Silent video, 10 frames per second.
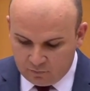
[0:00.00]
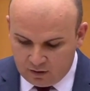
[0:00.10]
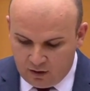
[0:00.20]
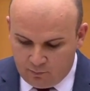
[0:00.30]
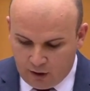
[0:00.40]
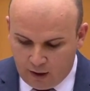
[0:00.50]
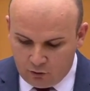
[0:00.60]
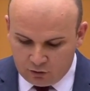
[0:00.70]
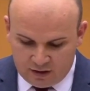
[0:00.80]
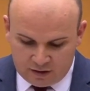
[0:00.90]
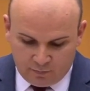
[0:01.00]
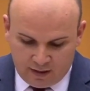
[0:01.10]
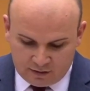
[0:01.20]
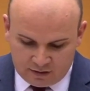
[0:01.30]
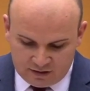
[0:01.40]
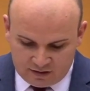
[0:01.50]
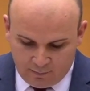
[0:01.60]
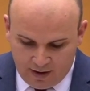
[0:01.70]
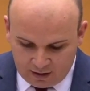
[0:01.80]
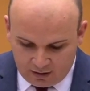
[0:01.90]
prioritised by the
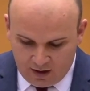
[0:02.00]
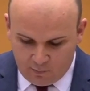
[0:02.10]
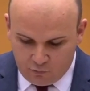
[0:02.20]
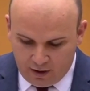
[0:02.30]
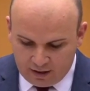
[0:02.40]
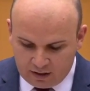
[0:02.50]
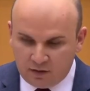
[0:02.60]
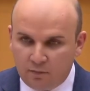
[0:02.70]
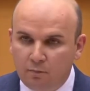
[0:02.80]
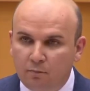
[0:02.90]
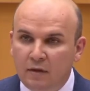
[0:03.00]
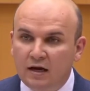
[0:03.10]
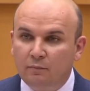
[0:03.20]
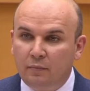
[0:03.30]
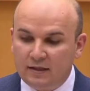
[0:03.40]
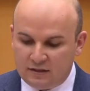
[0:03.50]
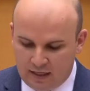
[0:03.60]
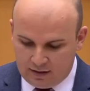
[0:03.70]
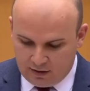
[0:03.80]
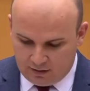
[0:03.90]
systematically applying merit-based
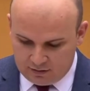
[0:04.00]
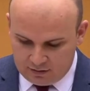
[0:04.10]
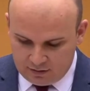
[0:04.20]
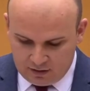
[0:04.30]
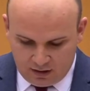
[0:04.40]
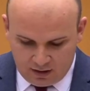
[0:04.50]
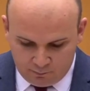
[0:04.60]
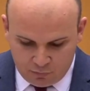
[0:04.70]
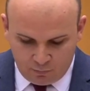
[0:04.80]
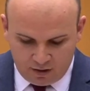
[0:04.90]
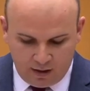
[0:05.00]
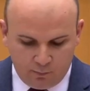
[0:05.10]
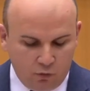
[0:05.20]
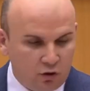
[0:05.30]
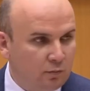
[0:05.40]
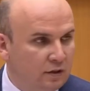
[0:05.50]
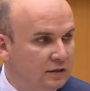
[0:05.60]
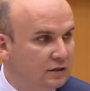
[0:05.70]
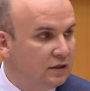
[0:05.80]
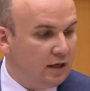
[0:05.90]
standards in public
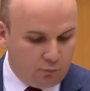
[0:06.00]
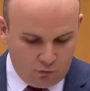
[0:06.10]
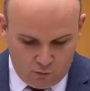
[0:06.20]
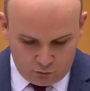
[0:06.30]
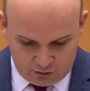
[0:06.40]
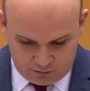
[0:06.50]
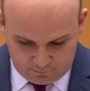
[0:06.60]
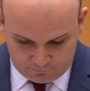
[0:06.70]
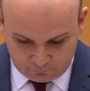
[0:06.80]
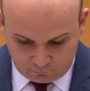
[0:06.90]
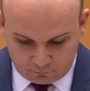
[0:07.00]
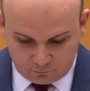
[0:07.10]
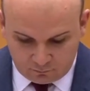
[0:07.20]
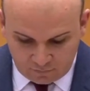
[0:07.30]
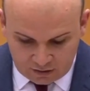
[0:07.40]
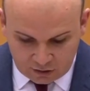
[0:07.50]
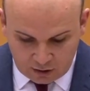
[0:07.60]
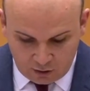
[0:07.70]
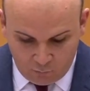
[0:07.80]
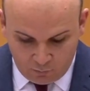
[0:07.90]
appointments and promotions. The
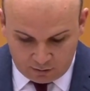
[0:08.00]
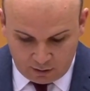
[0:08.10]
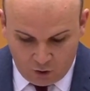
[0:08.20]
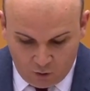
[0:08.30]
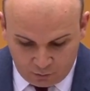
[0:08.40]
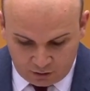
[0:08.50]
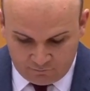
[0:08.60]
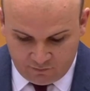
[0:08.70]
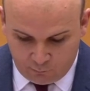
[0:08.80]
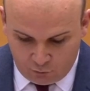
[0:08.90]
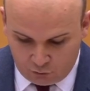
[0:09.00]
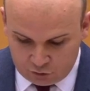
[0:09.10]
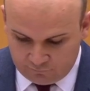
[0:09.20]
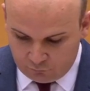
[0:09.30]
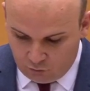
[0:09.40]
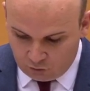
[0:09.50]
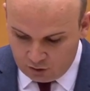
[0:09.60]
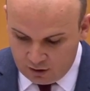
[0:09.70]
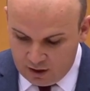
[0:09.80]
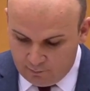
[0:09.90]
cooperative approach of North
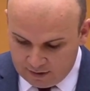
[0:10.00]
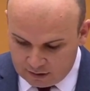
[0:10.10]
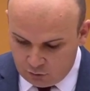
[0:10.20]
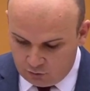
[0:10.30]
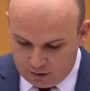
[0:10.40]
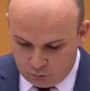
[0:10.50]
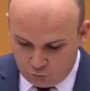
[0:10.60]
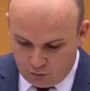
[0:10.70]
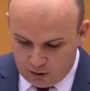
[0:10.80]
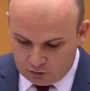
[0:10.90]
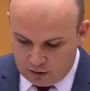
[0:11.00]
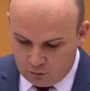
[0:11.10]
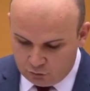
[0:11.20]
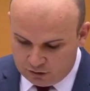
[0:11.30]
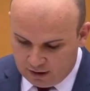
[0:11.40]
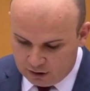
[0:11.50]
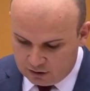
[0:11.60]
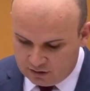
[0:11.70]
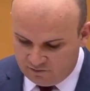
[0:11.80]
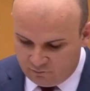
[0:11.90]
Macedonia throughout the
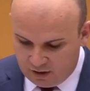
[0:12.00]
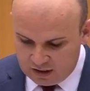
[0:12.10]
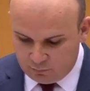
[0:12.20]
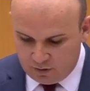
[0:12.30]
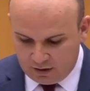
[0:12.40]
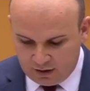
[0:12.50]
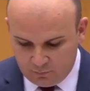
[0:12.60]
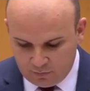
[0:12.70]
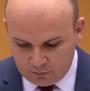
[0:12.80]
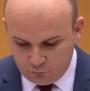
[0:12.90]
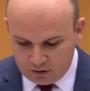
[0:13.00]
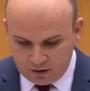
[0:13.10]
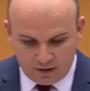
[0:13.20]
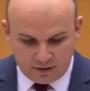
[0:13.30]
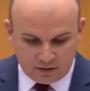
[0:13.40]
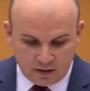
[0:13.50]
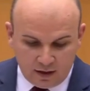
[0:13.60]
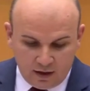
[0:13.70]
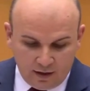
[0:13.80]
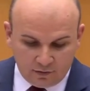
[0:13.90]
negotiations of Prespa agreement with Greece
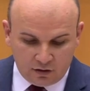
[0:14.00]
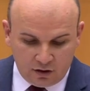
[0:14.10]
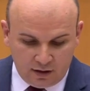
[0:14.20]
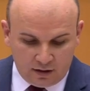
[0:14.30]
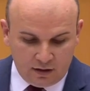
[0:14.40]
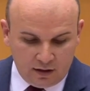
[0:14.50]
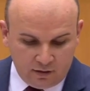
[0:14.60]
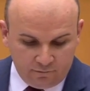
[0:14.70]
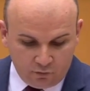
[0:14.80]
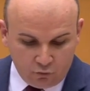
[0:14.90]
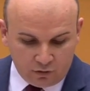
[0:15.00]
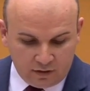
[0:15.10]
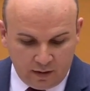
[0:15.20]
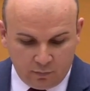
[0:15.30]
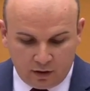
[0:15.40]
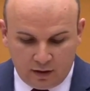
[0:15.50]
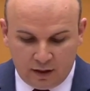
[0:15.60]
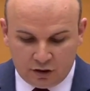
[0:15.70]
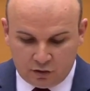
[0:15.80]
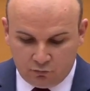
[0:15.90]
and the Treaty of Good Neighbour
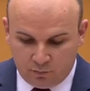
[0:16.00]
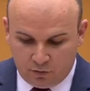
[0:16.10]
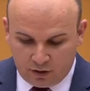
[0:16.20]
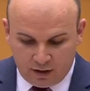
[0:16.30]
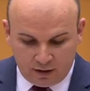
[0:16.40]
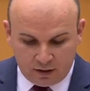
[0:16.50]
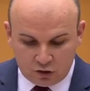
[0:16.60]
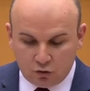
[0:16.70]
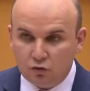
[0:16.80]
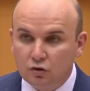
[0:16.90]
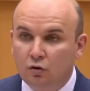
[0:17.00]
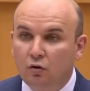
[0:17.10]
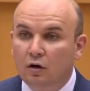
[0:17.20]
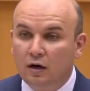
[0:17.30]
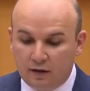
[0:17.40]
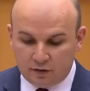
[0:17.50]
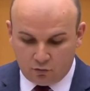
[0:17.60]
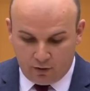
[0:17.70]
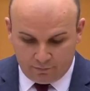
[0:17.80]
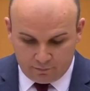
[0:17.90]
Relations with Bulgaria is also
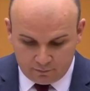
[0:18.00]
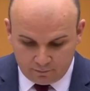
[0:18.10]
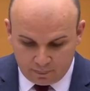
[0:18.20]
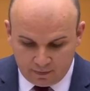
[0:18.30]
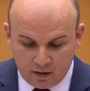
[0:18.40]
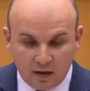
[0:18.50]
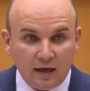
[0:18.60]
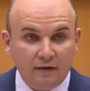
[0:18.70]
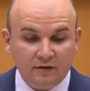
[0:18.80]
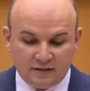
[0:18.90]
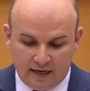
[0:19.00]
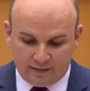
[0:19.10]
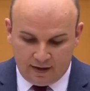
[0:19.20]
underlined. Having said that,